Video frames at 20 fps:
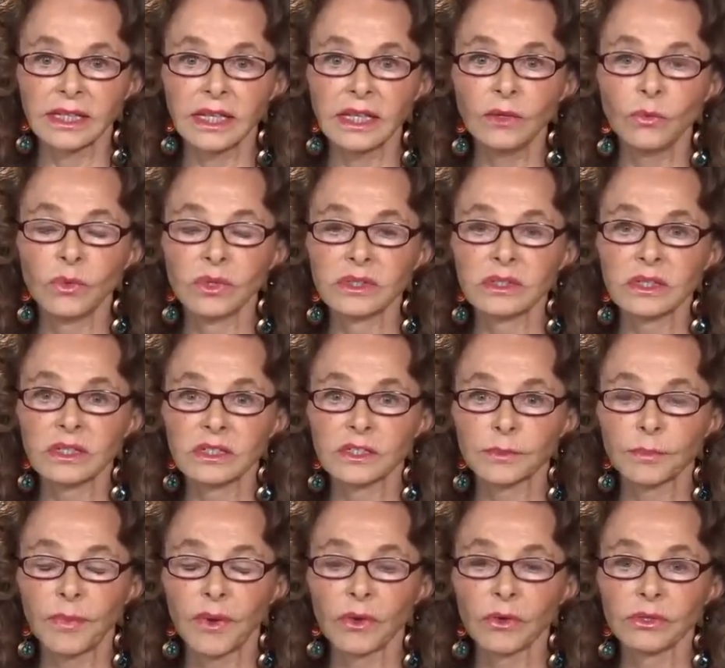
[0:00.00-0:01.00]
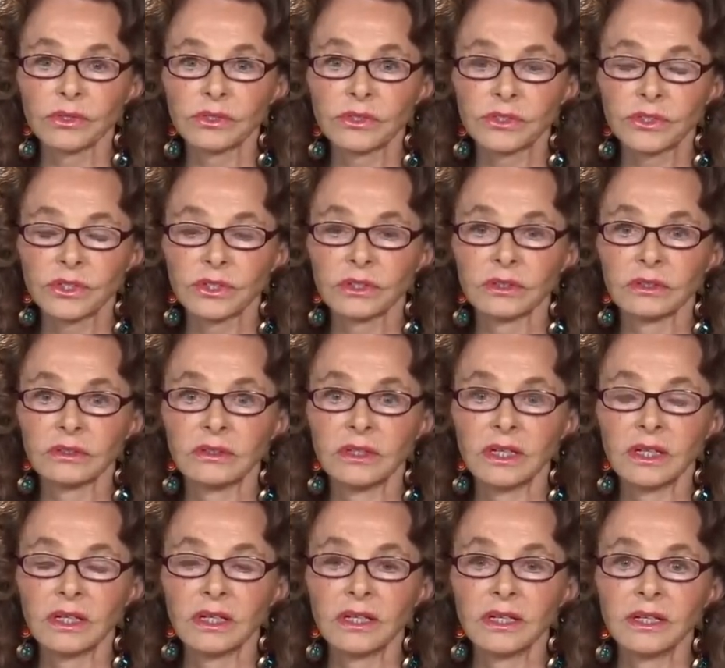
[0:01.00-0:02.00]
that he was exposed to
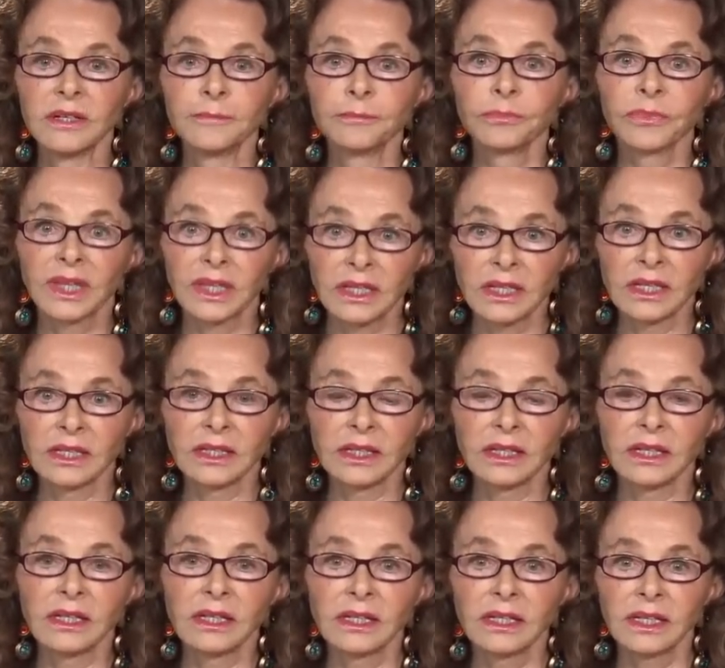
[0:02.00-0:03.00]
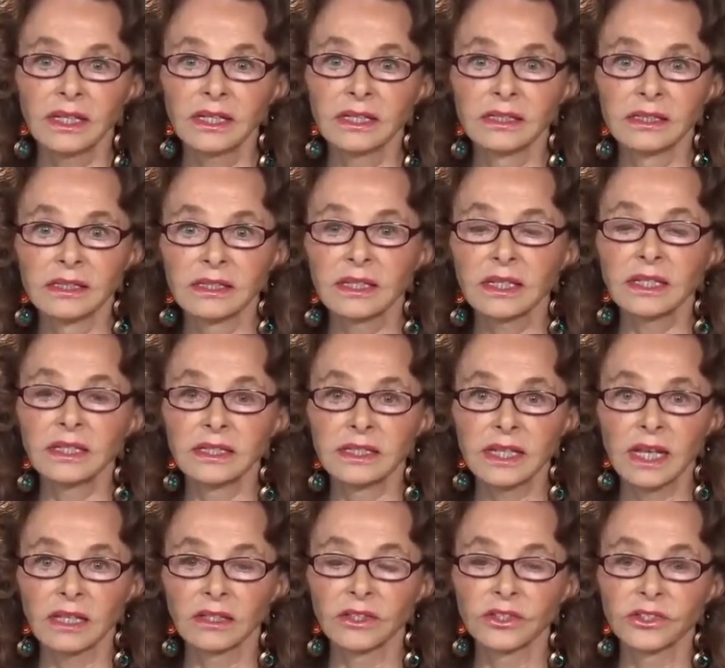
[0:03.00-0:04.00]
in his
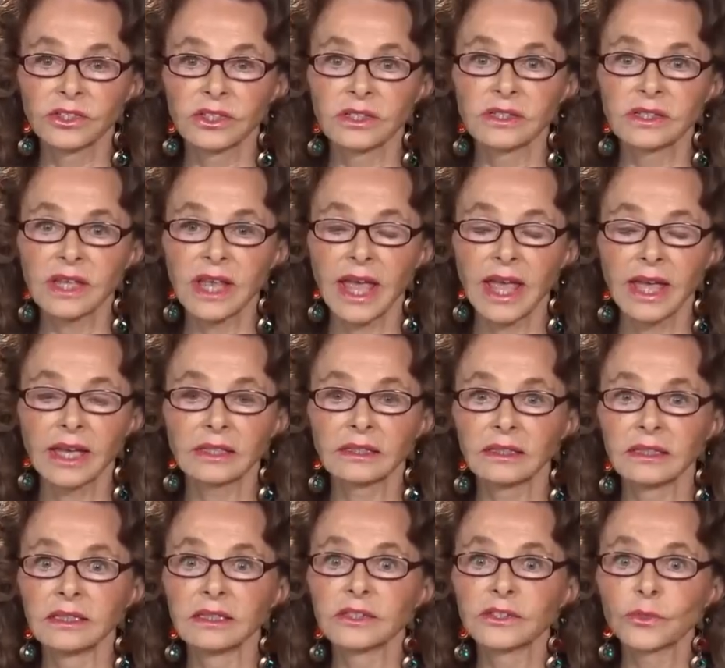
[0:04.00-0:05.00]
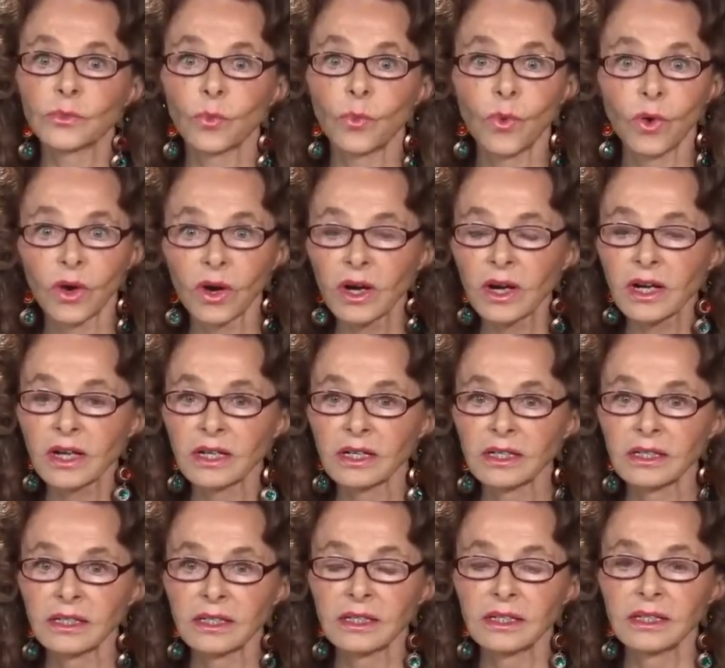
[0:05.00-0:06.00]
intelligence analyst work.
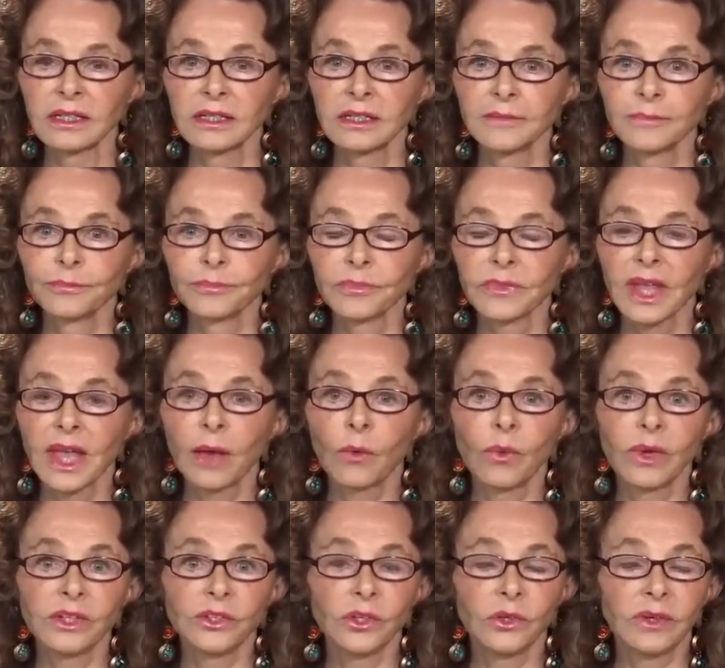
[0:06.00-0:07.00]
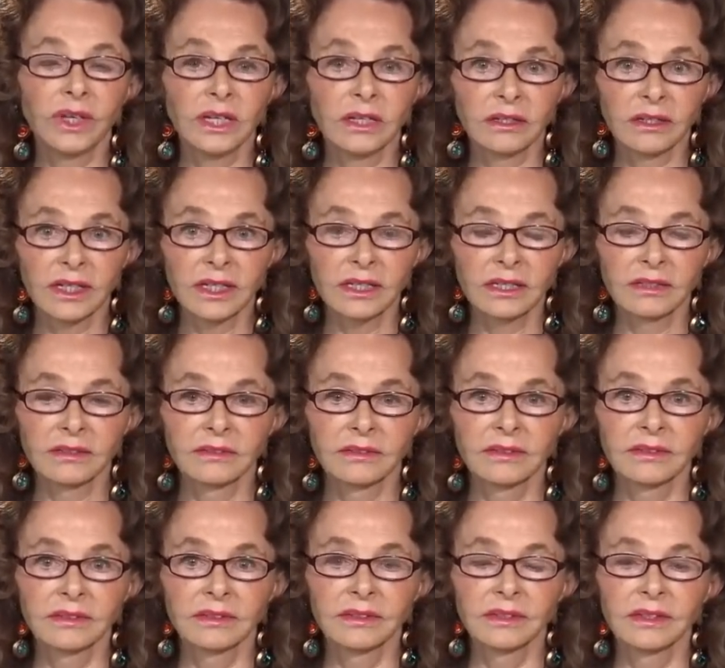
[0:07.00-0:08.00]
And when you hear it,
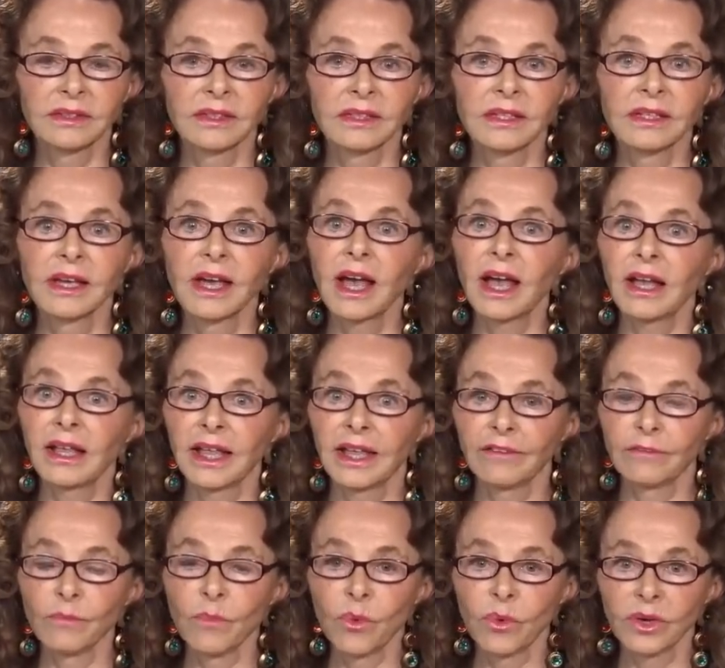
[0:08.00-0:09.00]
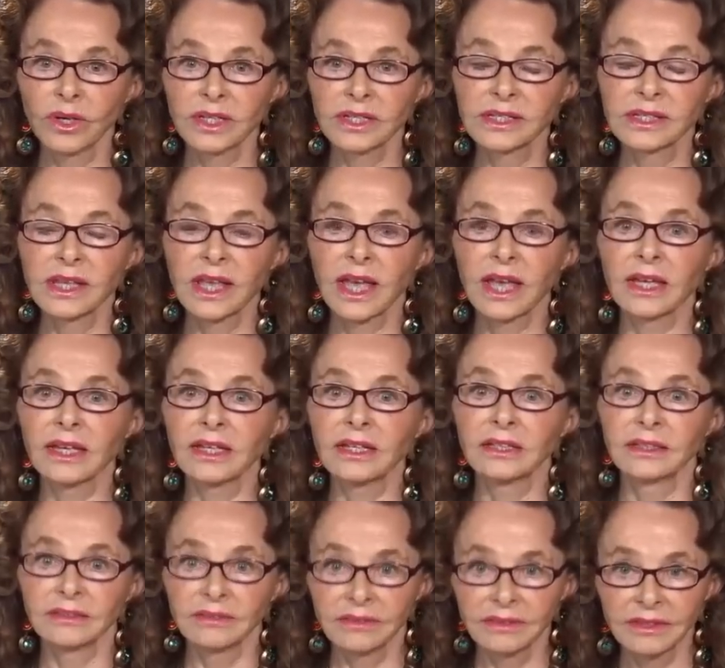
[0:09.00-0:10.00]
I'll have more to
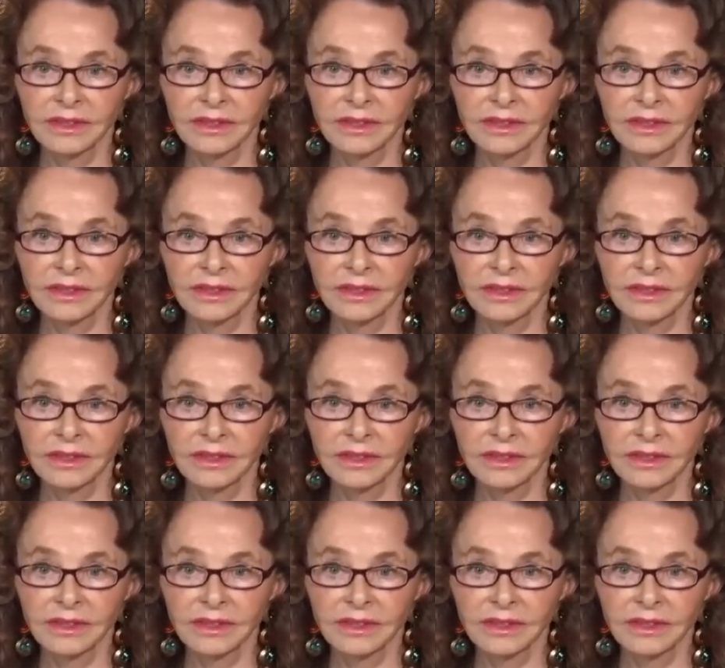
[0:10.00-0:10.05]
say.